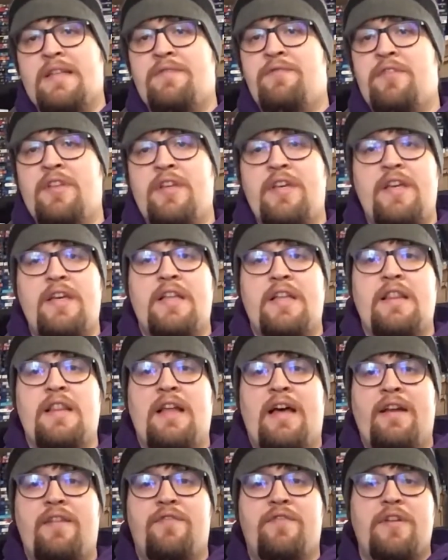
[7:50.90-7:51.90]
Definitely a
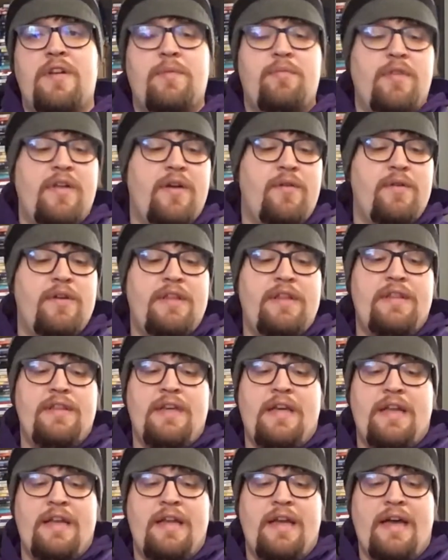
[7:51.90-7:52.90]
lot of fun to play
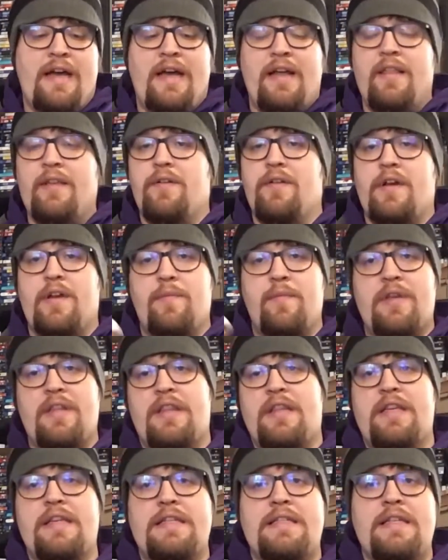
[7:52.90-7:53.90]
with. I'd highly
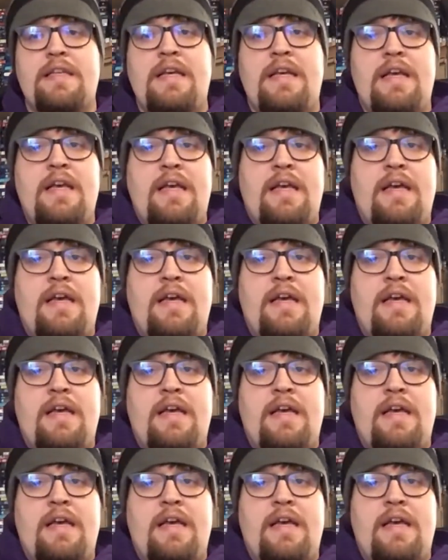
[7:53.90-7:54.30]
recommend this.